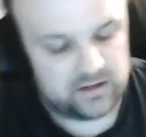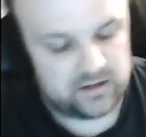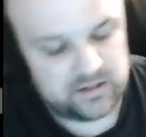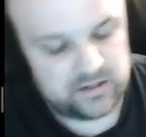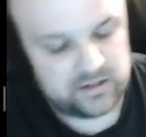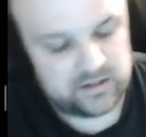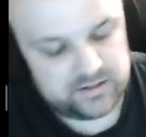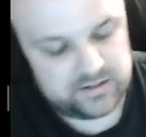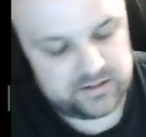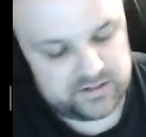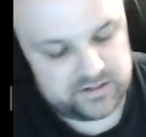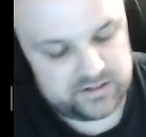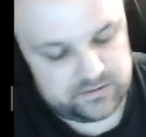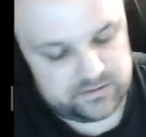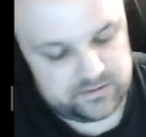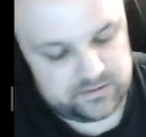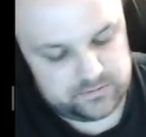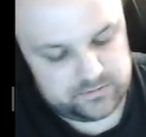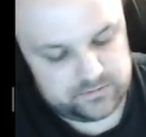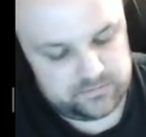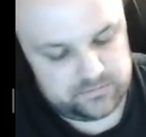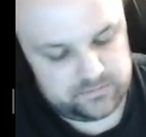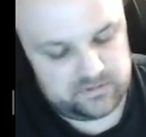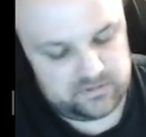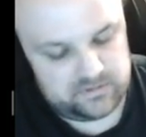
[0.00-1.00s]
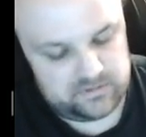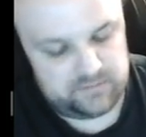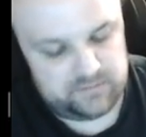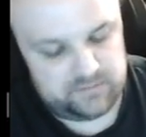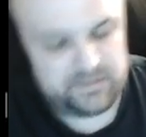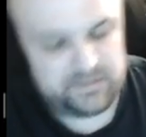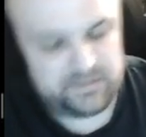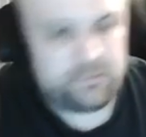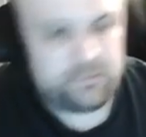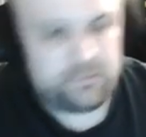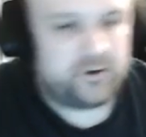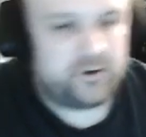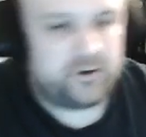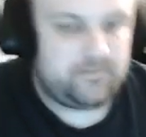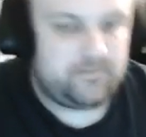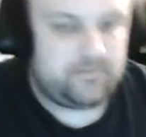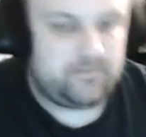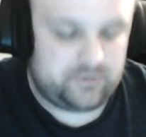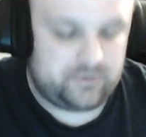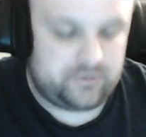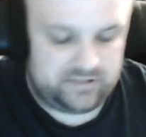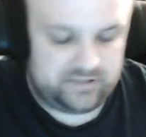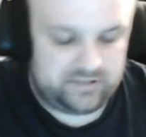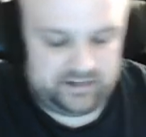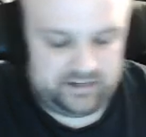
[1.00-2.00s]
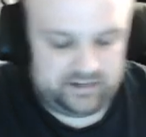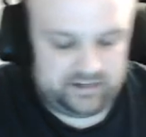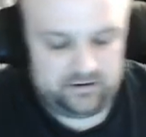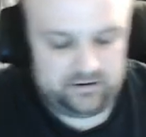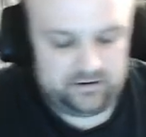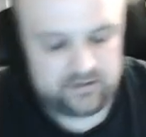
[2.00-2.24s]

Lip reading: So midpoint rule here.